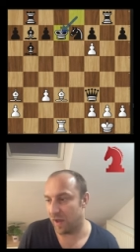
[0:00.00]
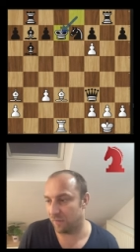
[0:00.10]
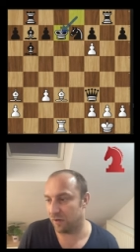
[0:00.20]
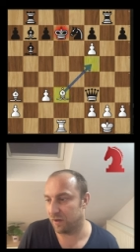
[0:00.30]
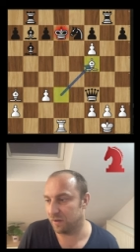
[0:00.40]

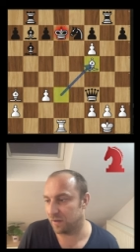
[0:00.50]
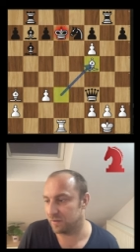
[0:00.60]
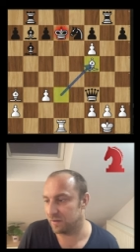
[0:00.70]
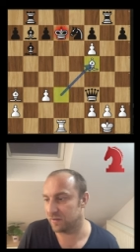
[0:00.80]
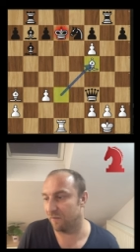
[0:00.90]
After king takes
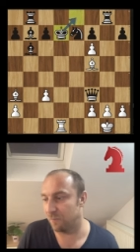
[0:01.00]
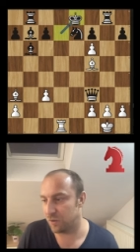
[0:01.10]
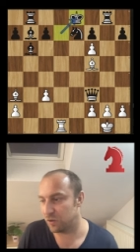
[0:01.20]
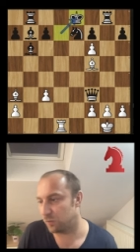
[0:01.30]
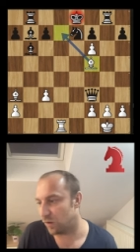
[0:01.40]
d seven,
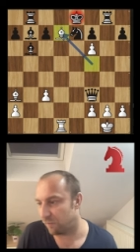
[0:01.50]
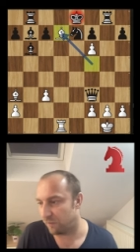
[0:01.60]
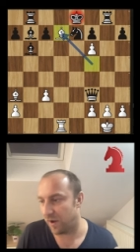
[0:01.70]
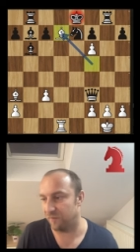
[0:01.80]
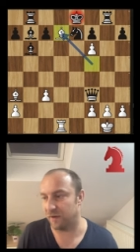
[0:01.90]
bishop to f
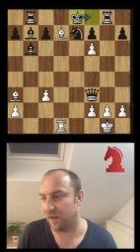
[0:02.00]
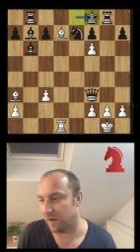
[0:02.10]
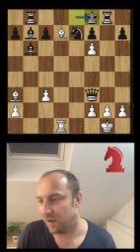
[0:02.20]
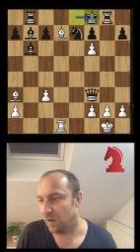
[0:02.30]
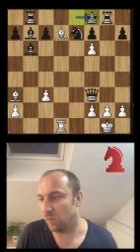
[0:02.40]
five,
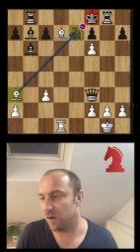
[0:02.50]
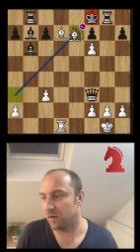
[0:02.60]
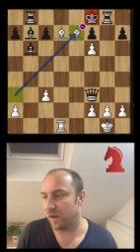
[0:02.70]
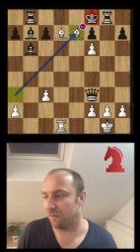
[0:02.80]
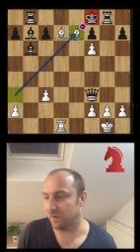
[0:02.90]
again we are
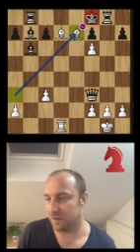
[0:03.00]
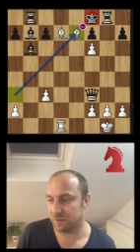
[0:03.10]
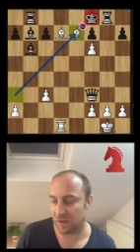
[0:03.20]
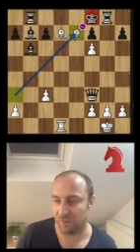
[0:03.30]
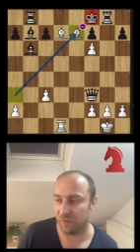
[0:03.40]
having this
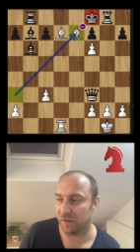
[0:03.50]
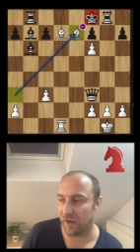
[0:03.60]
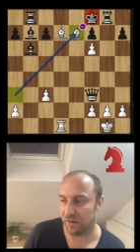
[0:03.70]
kind of attack.